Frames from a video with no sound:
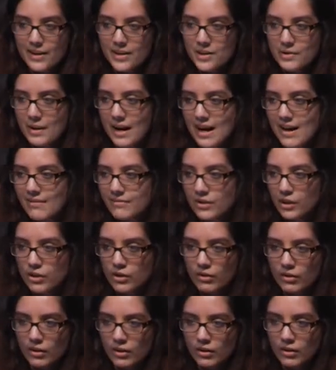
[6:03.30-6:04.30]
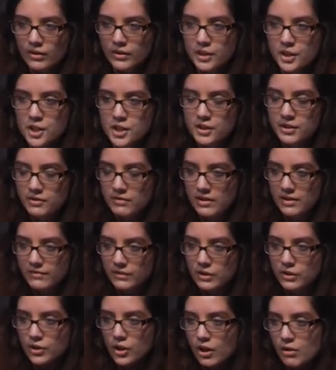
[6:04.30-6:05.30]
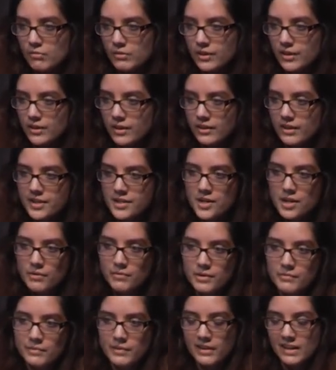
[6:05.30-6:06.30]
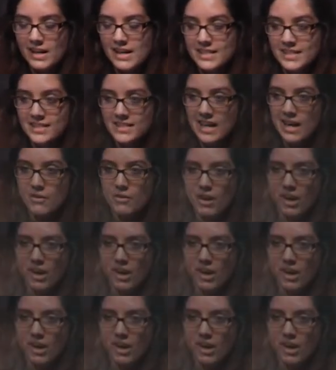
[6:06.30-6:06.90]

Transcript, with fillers: you have the girl and she's sort of a loner and no one realizes how